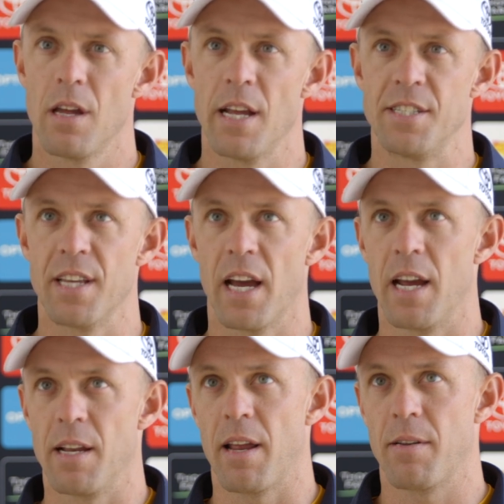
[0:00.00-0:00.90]
It's
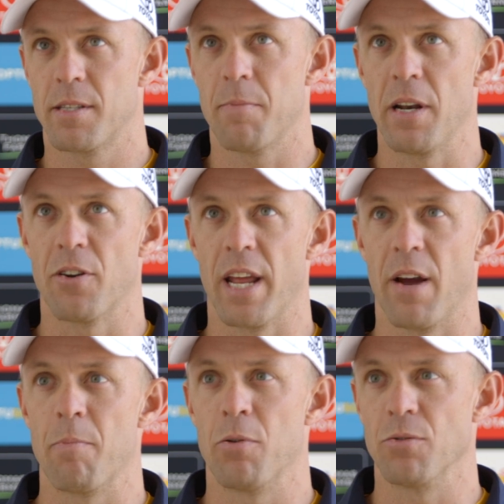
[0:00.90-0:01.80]
uh, depending on
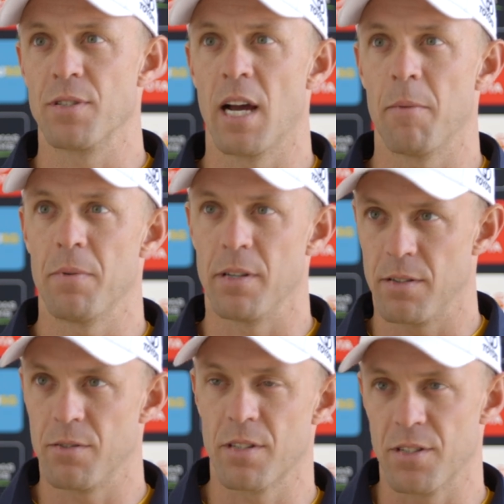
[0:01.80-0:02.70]
how he pulls up,
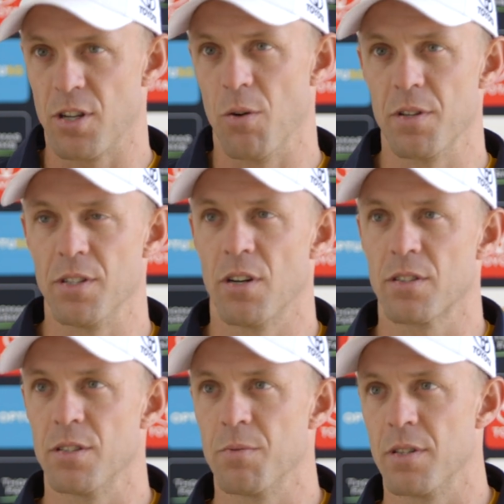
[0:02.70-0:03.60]
and we'll consult with the
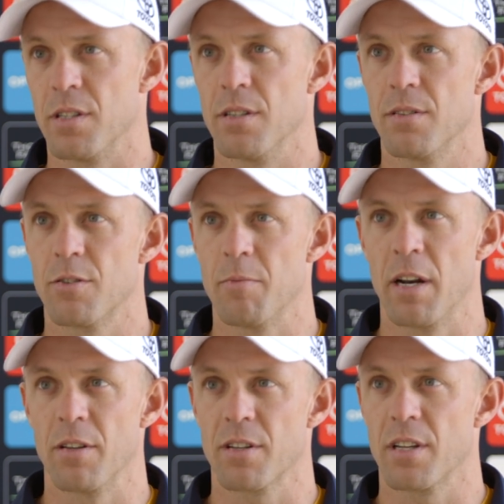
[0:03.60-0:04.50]
doctors with the, the
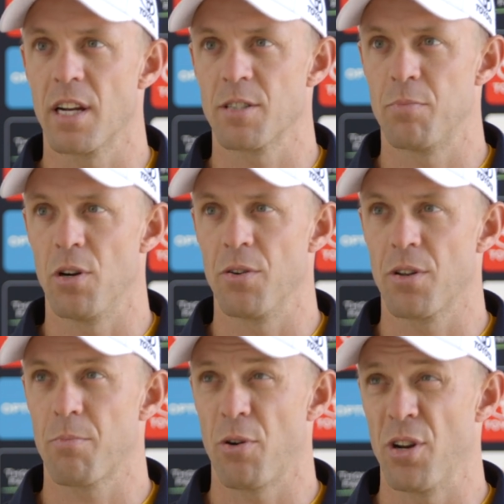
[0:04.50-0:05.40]
remainder of the concussion pro
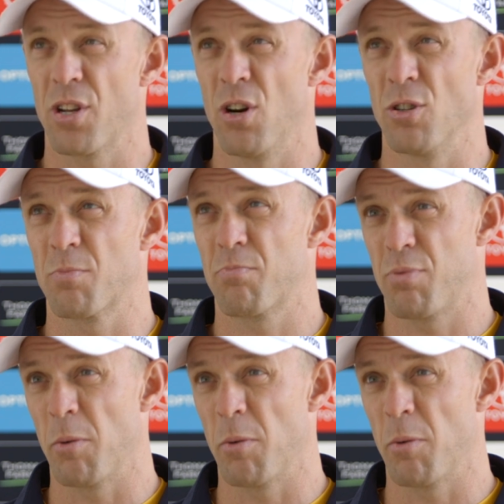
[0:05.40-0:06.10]
protocols.